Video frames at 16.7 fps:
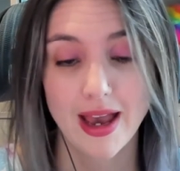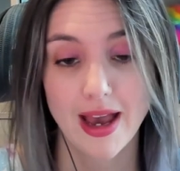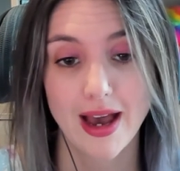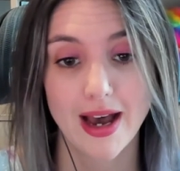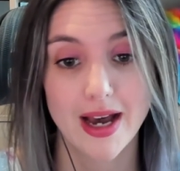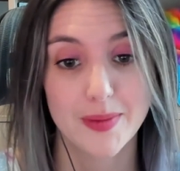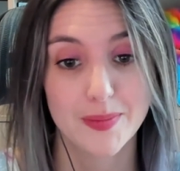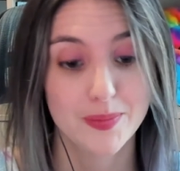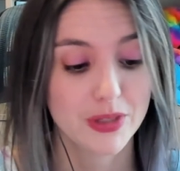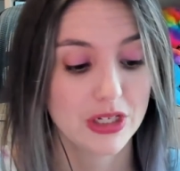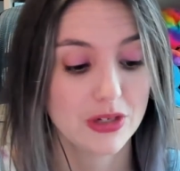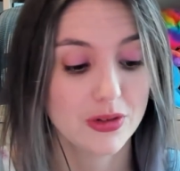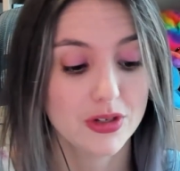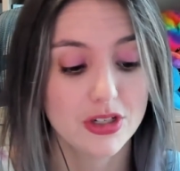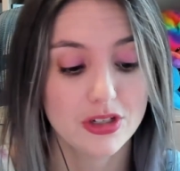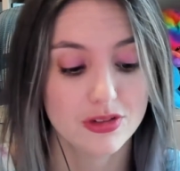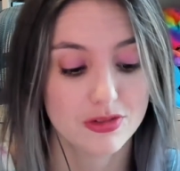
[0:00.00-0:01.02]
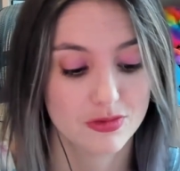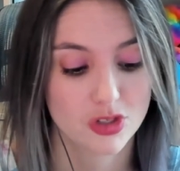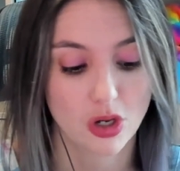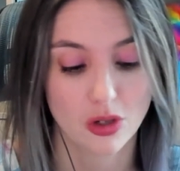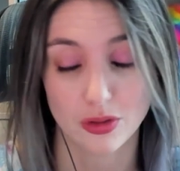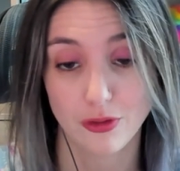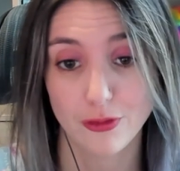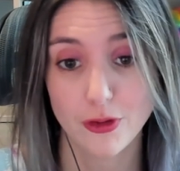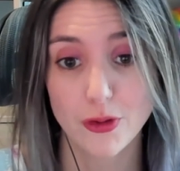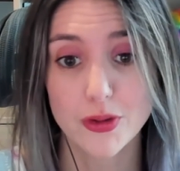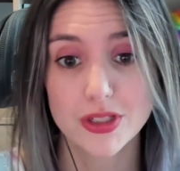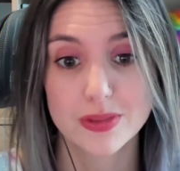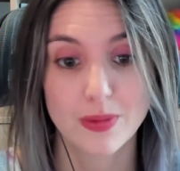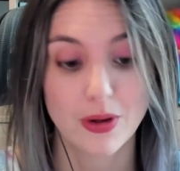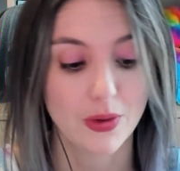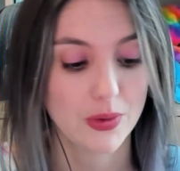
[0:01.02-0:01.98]
Um, but you can toggle a
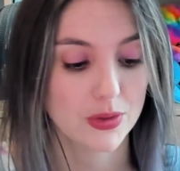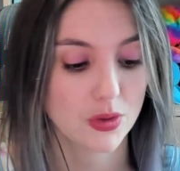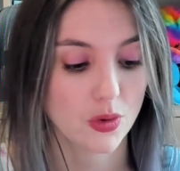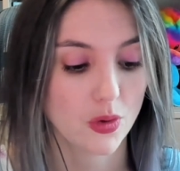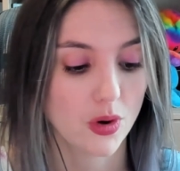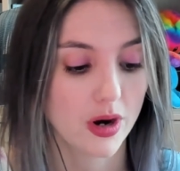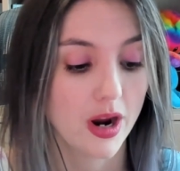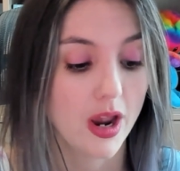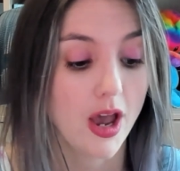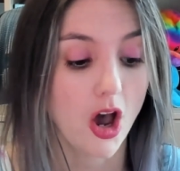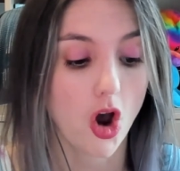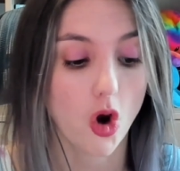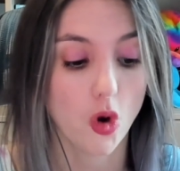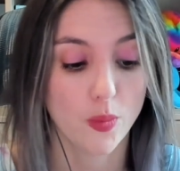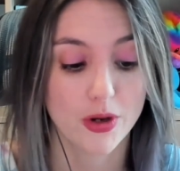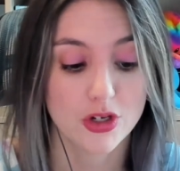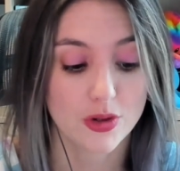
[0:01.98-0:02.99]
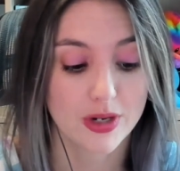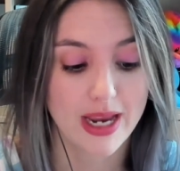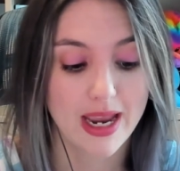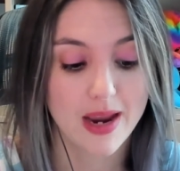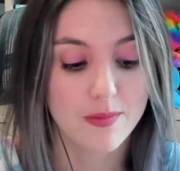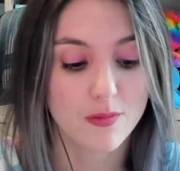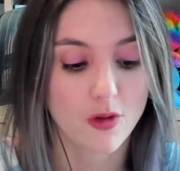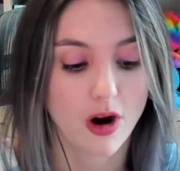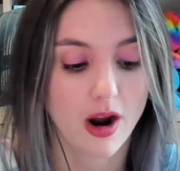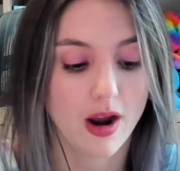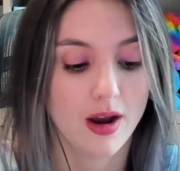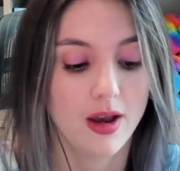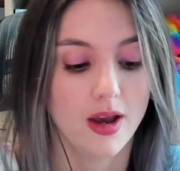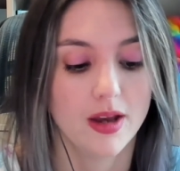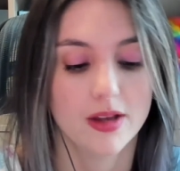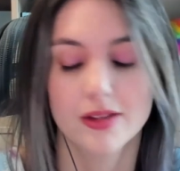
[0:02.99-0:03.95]
focus mode or open your camera
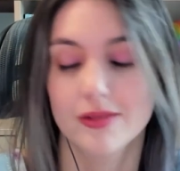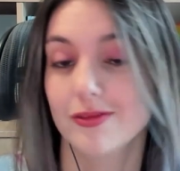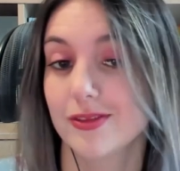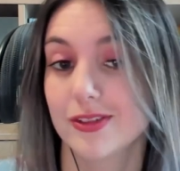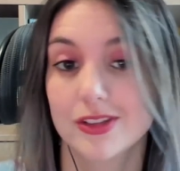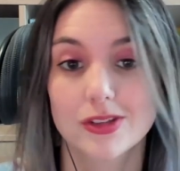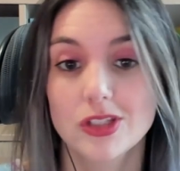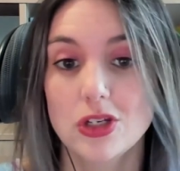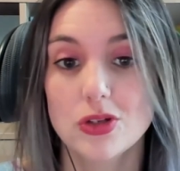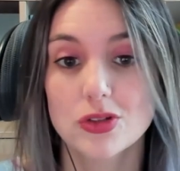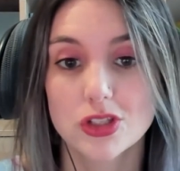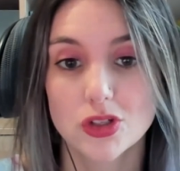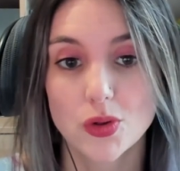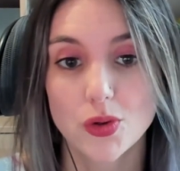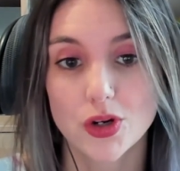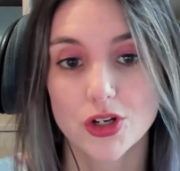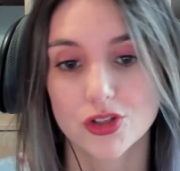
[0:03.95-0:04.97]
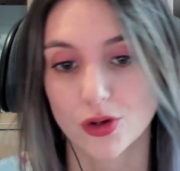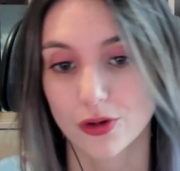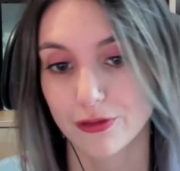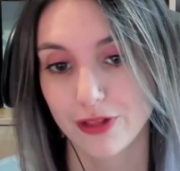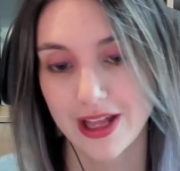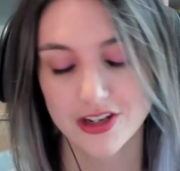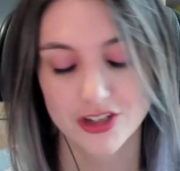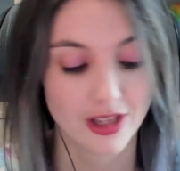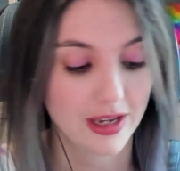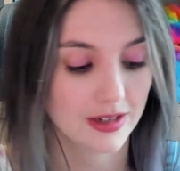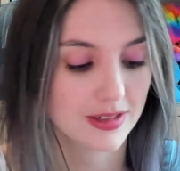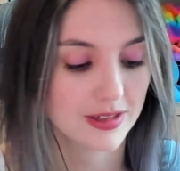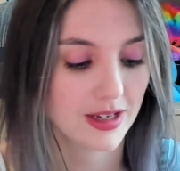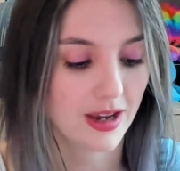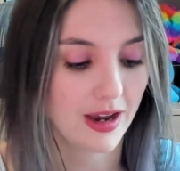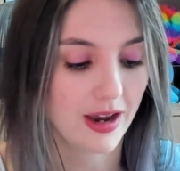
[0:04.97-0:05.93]
use the torch or
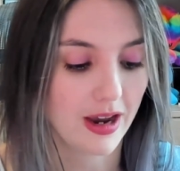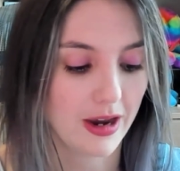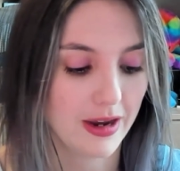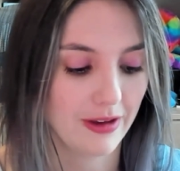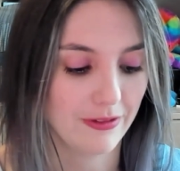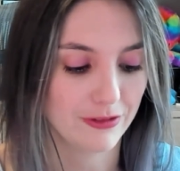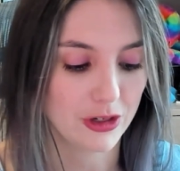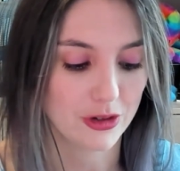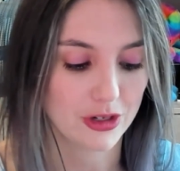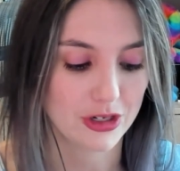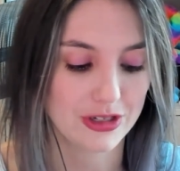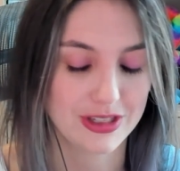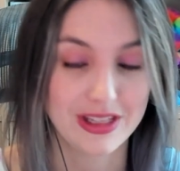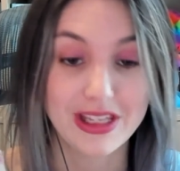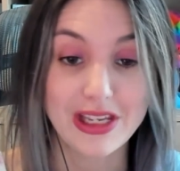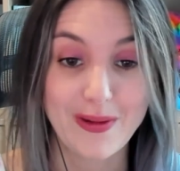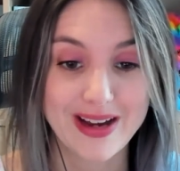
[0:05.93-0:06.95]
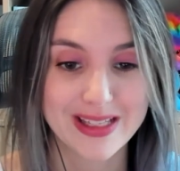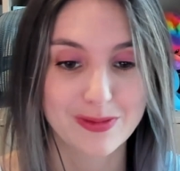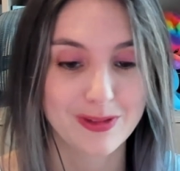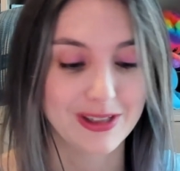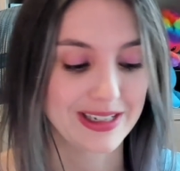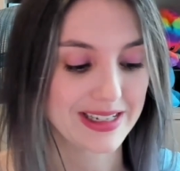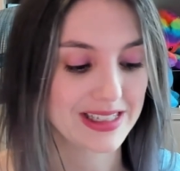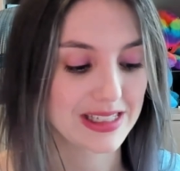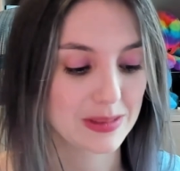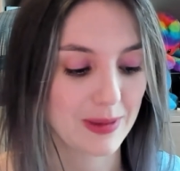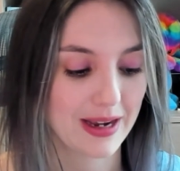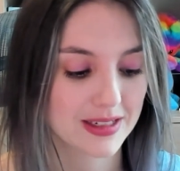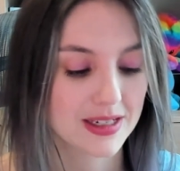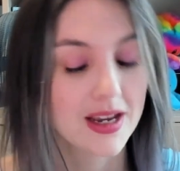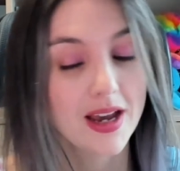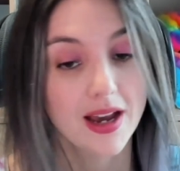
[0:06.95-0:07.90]
flashlight uh, if you're using the US one, I
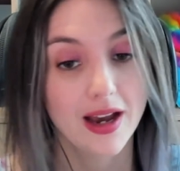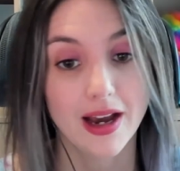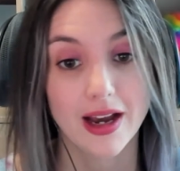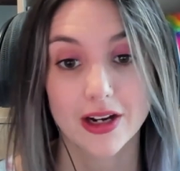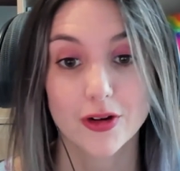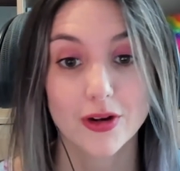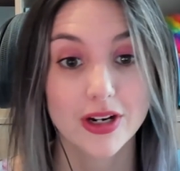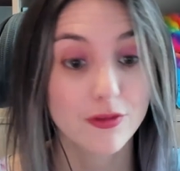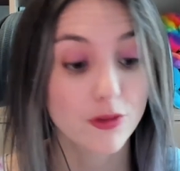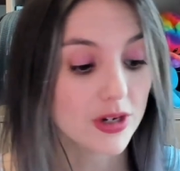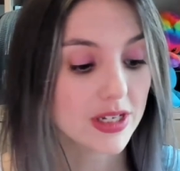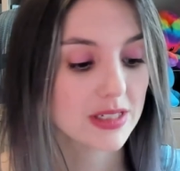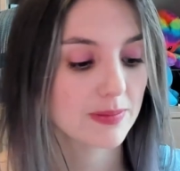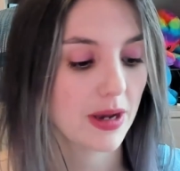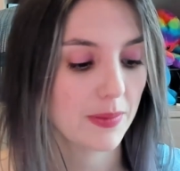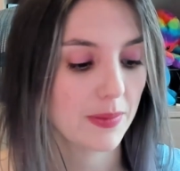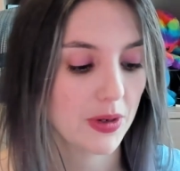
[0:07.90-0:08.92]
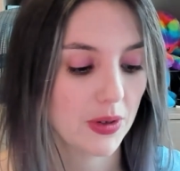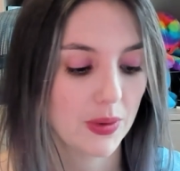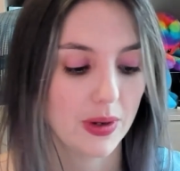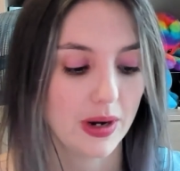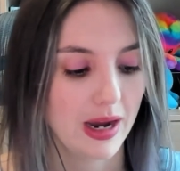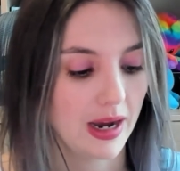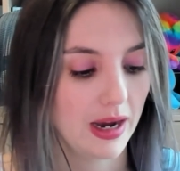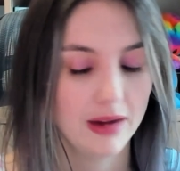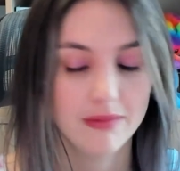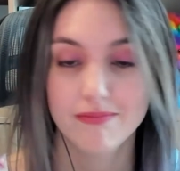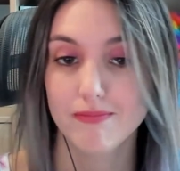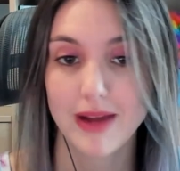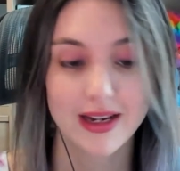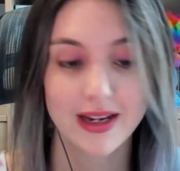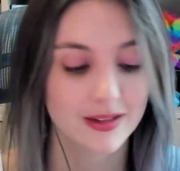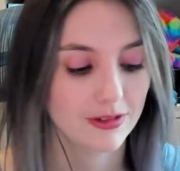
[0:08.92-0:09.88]
suspect. Uh, create a voice memo, uh,
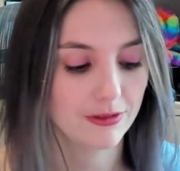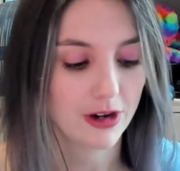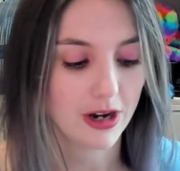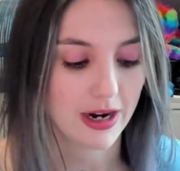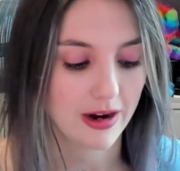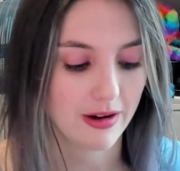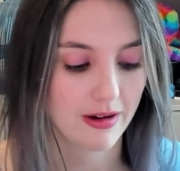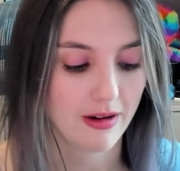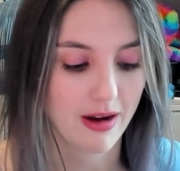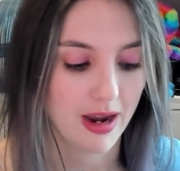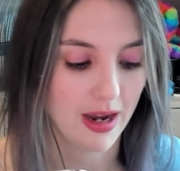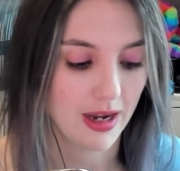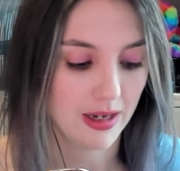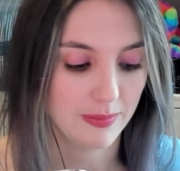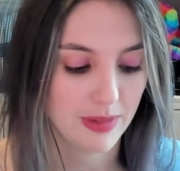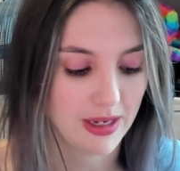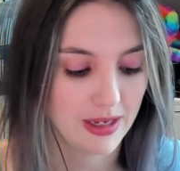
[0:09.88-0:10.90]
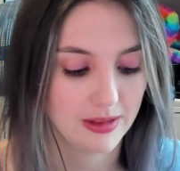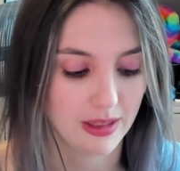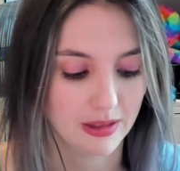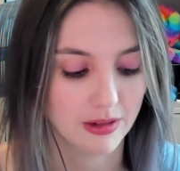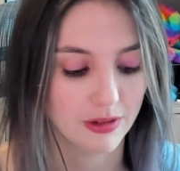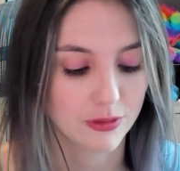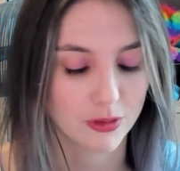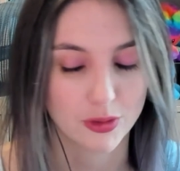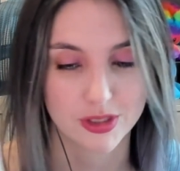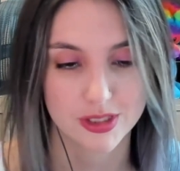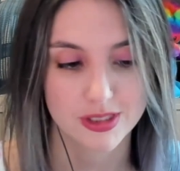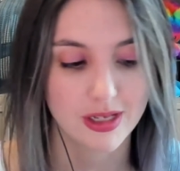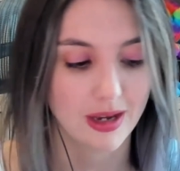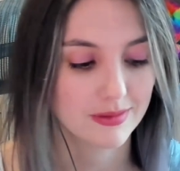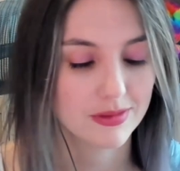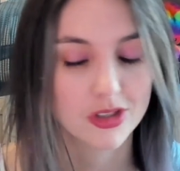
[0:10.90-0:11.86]
magnifier, um, and then, of course,
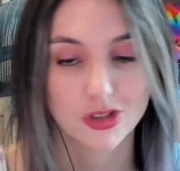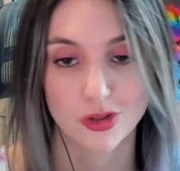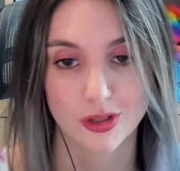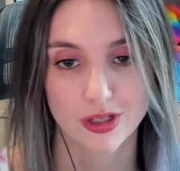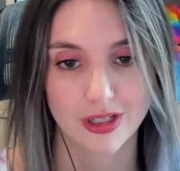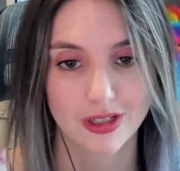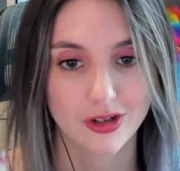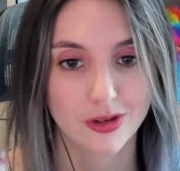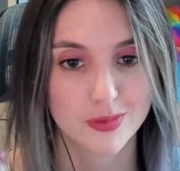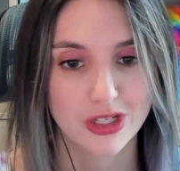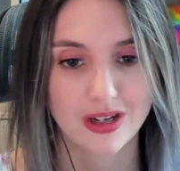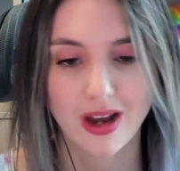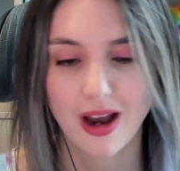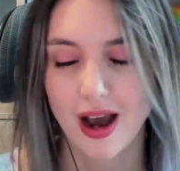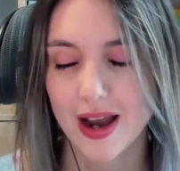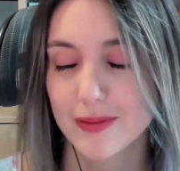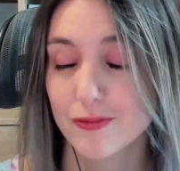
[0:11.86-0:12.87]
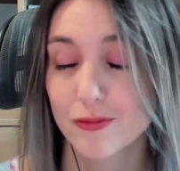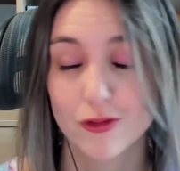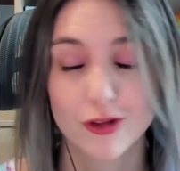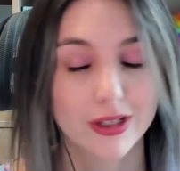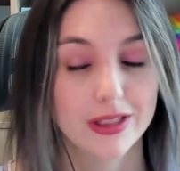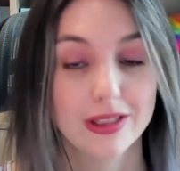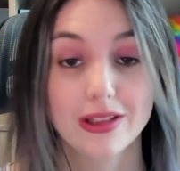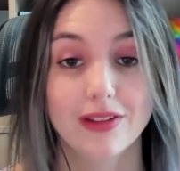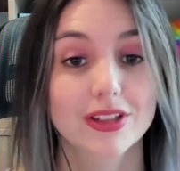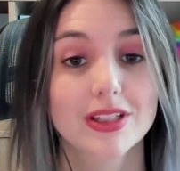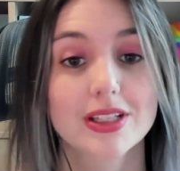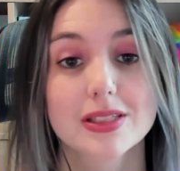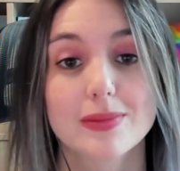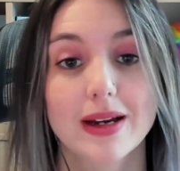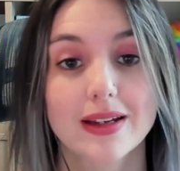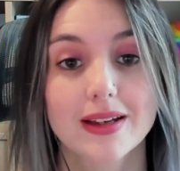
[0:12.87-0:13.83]
yeah, the shortcut option. I'm really loving
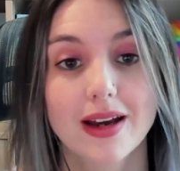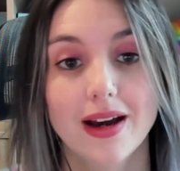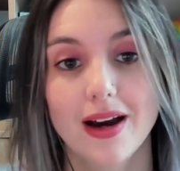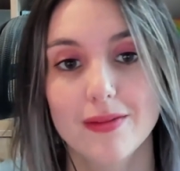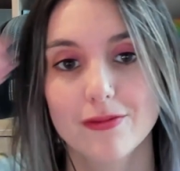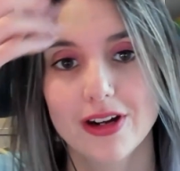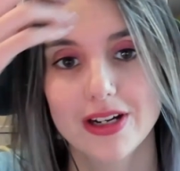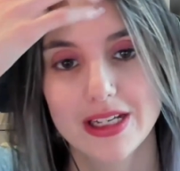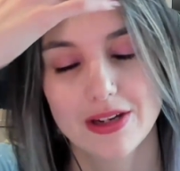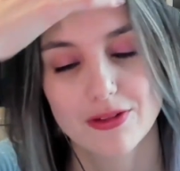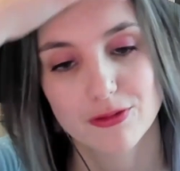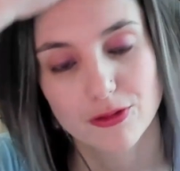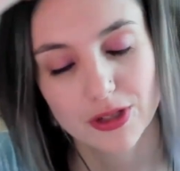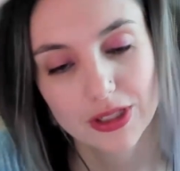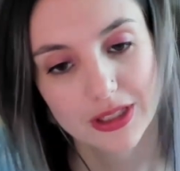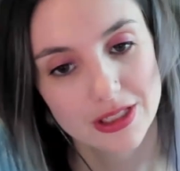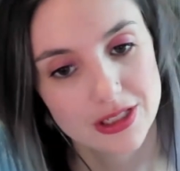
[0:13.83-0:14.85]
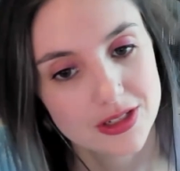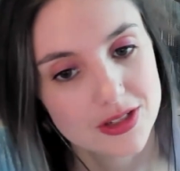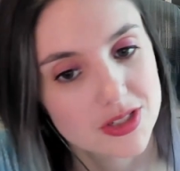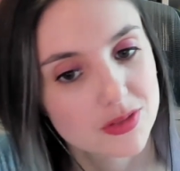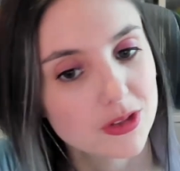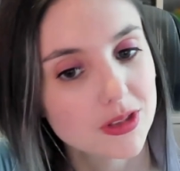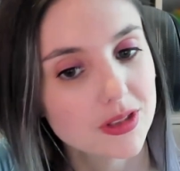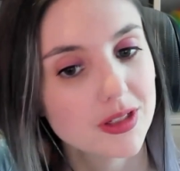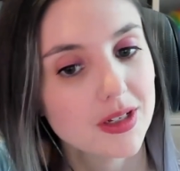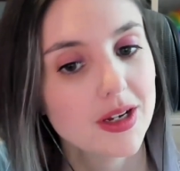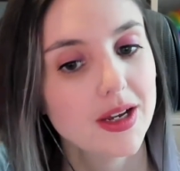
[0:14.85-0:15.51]
this, Mikah. I'm finding it really useful